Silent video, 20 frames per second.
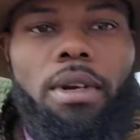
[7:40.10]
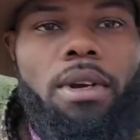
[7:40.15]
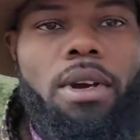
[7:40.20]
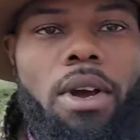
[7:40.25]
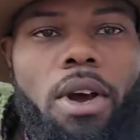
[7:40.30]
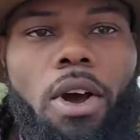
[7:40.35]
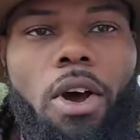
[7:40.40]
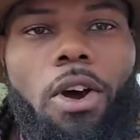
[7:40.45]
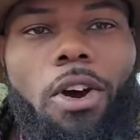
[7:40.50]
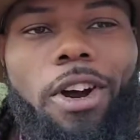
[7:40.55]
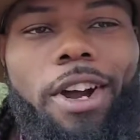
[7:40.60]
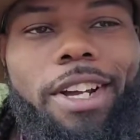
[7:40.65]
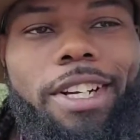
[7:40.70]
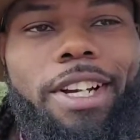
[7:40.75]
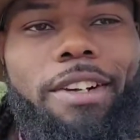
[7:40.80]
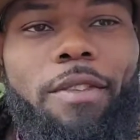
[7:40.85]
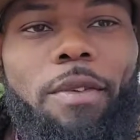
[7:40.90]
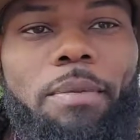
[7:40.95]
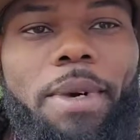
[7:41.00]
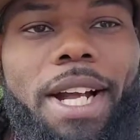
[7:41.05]
All right,
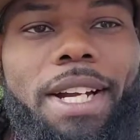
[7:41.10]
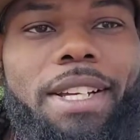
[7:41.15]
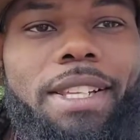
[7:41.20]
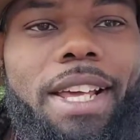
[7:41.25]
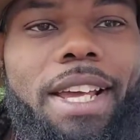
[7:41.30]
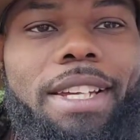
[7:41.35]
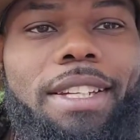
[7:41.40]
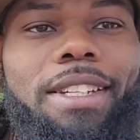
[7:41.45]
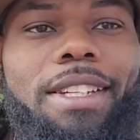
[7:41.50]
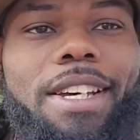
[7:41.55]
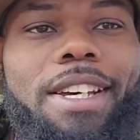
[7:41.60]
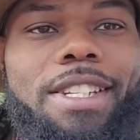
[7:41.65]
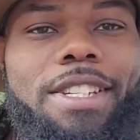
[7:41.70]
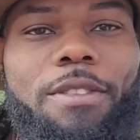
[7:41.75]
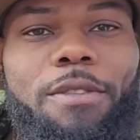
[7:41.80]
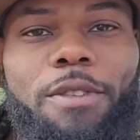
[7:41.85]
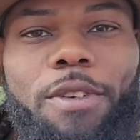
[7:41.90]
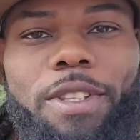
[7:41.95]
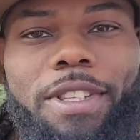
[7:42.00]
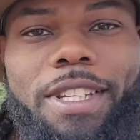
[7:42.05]
everybody, that does it
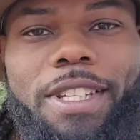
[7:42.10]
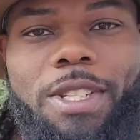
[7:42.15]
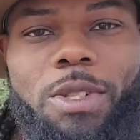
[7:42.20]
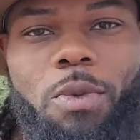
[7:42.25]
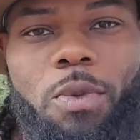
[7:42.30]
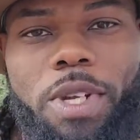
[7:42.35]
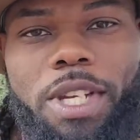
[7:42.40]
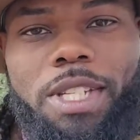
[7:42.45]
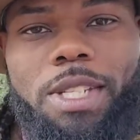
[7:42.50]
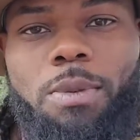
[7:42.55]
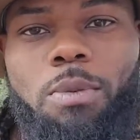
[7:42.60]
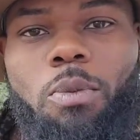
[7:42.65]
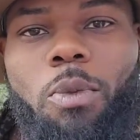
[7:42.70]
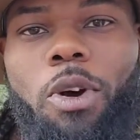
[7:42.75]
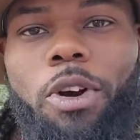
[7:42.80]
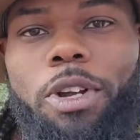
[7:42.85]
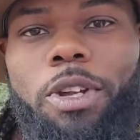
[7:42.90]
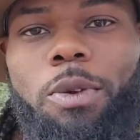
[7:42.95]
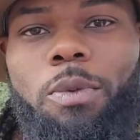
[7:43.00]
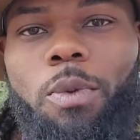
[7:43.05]
for this week's
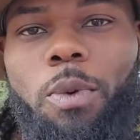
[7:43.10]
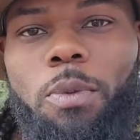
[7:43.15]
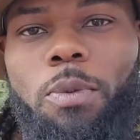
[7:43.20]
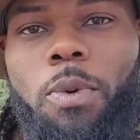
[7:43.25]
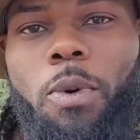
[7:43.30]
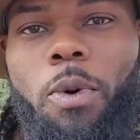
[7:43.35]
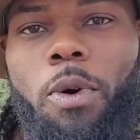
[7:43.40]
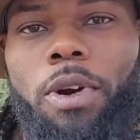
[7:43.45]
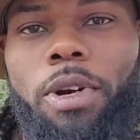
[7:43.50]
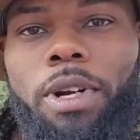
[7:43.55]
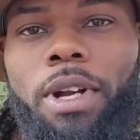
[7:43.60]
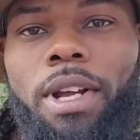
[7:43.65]
market report.